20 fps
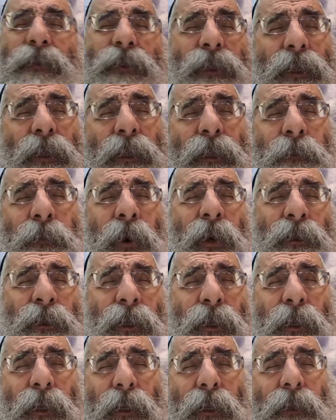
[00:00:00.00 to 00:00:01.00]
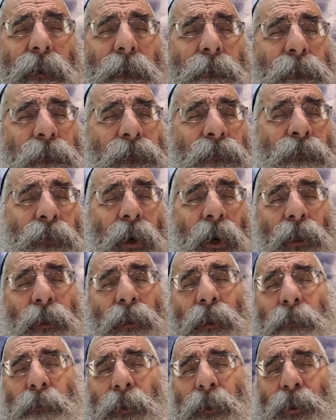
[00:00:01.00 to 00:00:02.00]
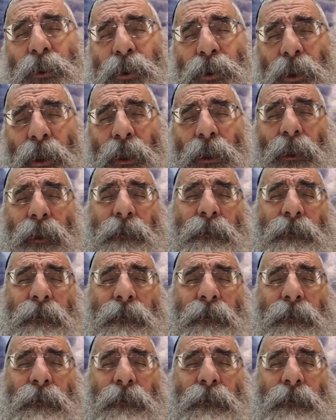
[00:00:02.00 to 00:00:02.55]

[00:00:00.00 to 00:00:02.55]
in the pasuk. Poda besholom